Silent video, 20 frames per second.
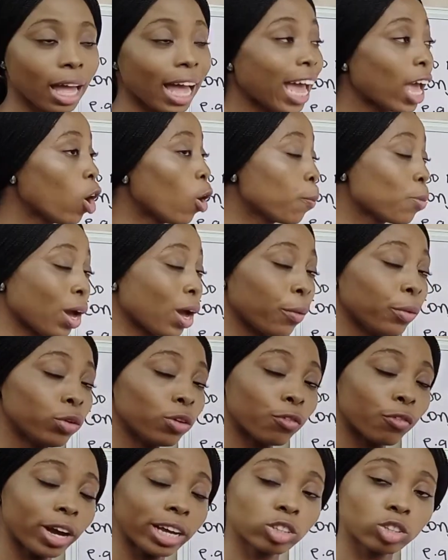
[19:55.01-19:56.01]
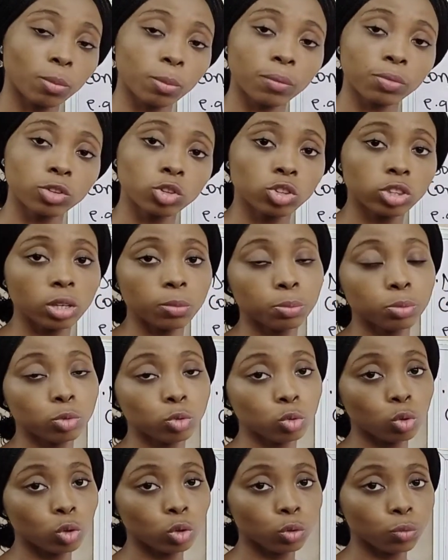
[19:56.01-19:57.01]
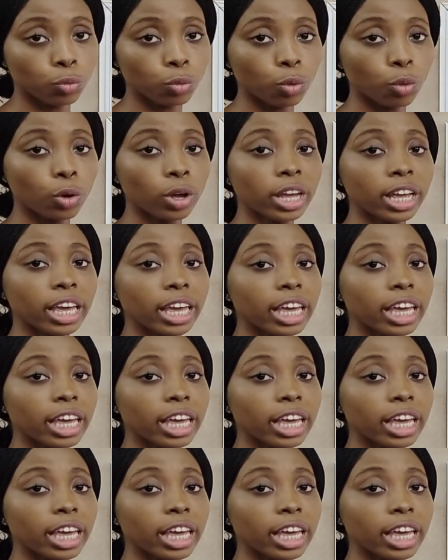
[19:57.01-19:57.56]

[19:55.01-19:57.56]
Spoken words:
I hope you're going to find some of these tips useful